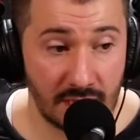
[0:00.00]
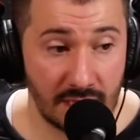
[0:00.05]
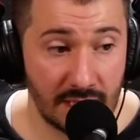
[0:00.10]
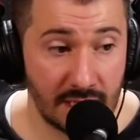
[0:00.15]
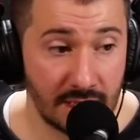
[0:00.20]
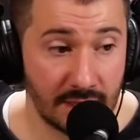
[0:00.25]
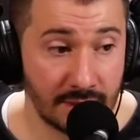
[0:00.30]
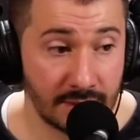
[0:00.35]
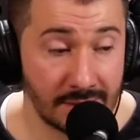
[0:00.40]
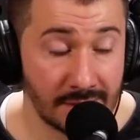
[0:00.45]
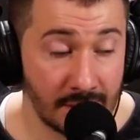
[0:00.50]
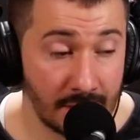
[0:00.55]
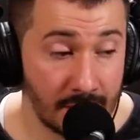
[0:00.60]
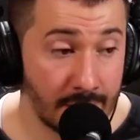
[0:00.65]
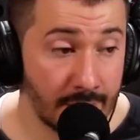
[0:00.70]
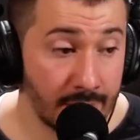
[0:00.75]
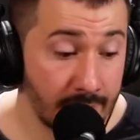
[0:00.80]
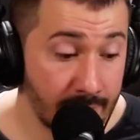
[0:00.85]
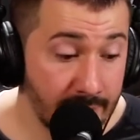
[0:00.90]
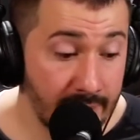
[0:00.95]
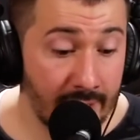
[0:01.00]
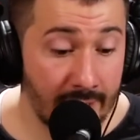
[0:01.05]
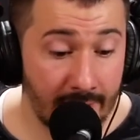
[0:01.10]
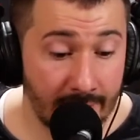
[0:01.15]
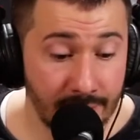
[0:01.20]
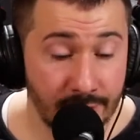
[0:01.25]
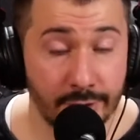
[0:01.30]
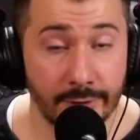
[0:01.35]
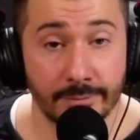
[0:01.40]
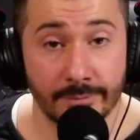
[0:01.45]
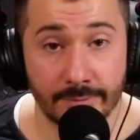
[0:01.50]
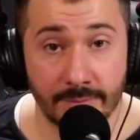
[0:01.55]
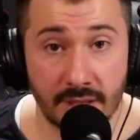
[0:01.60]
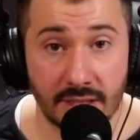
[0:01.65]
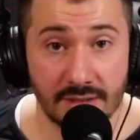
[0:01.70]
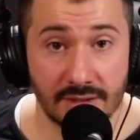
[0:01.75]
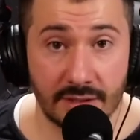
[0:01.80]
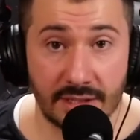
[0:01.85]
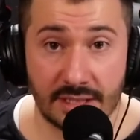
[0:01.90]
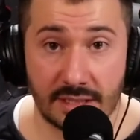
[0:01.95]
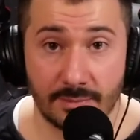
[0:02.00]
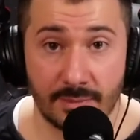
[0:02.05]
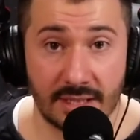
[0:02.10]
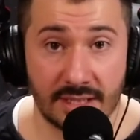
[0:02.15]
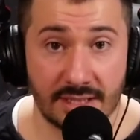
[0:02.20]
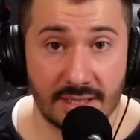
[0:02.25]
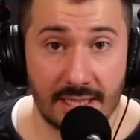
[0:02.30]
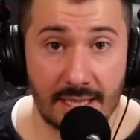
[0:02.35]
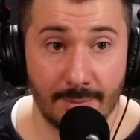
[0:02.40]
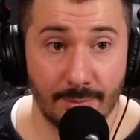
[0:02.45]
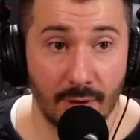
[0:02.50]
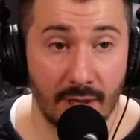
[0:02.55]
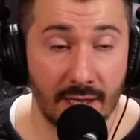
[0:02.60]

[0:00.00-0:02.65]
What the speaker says: And yeah, I do, because that's my staple.